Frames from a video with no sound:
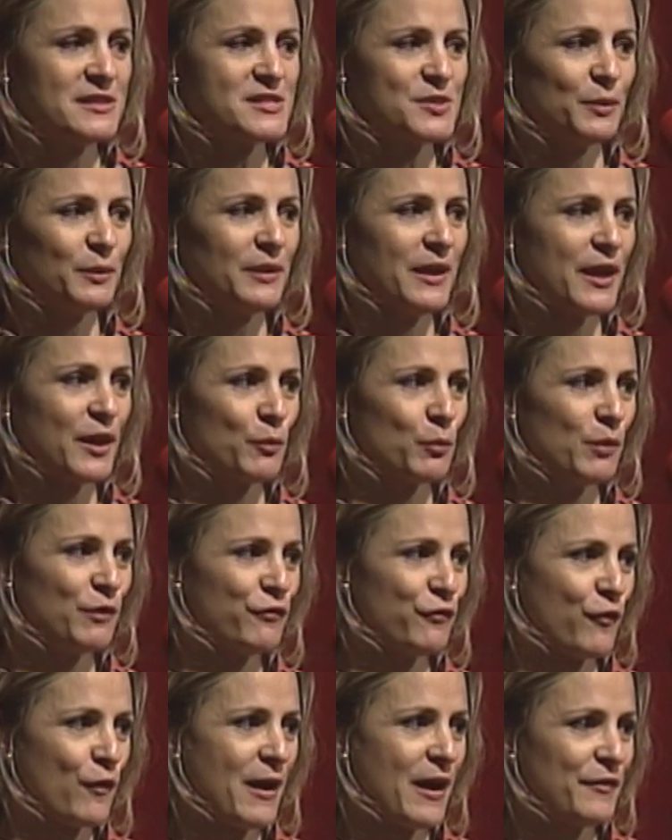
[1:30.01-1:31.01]
So a lot of
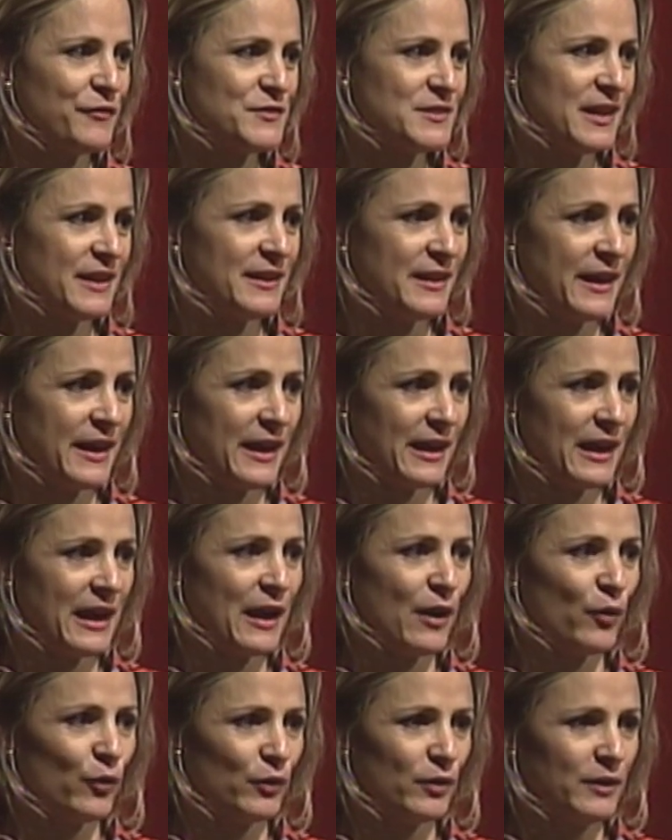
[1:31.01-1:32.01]
riffraff tend to hang
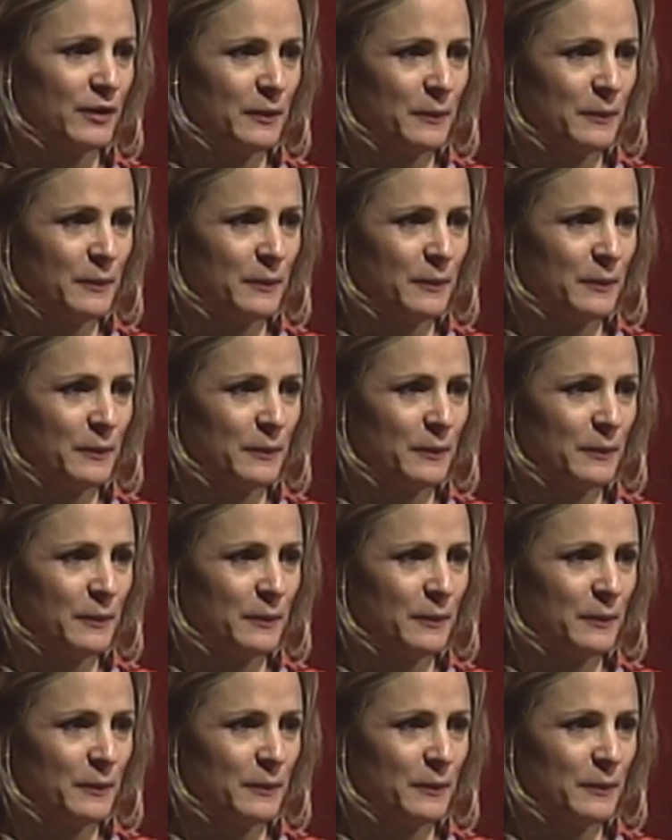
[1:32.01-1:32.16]
out